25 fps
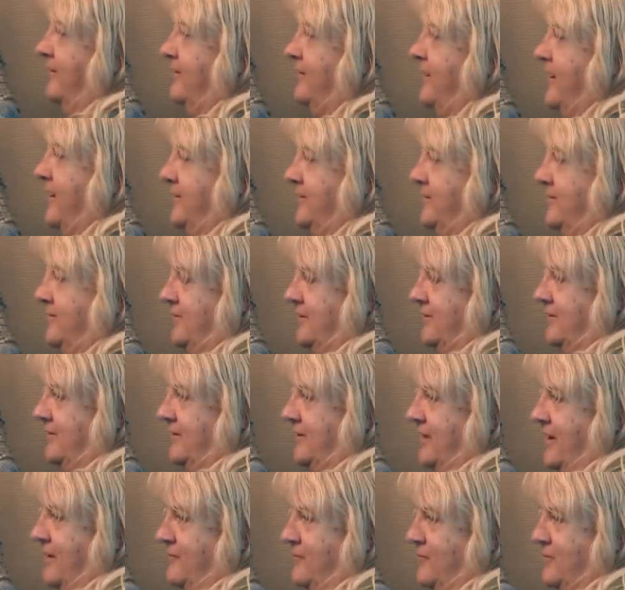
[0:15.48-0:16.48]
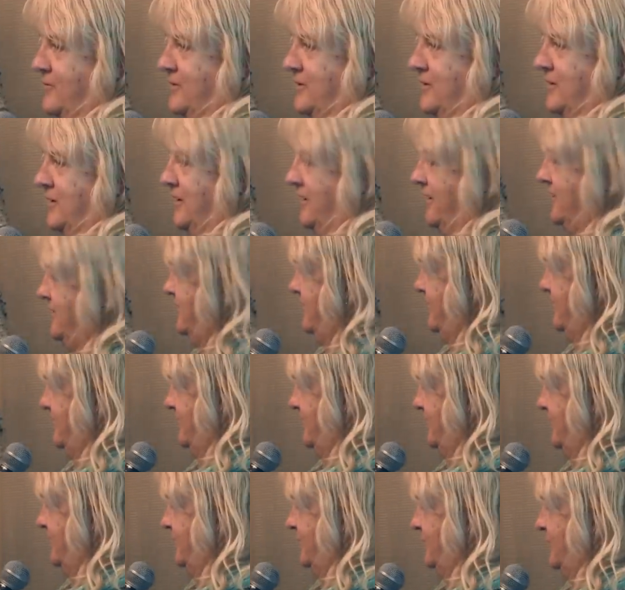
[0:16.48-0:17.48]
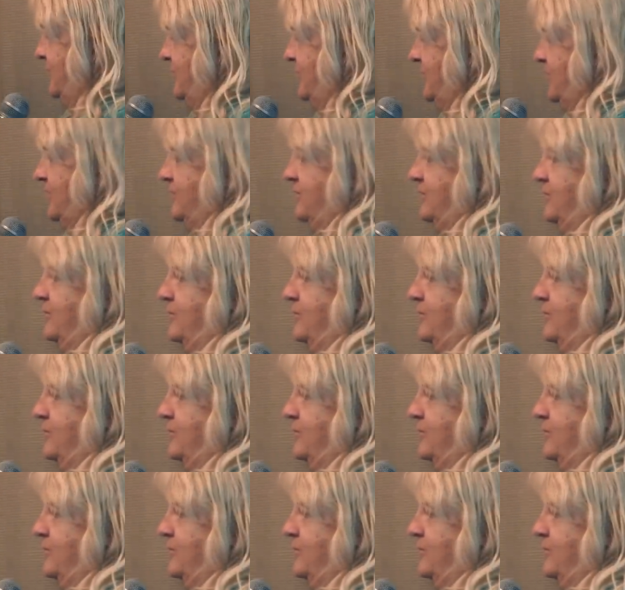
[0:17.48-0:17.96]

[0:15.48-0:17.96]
kind of discovered that I'd done this work in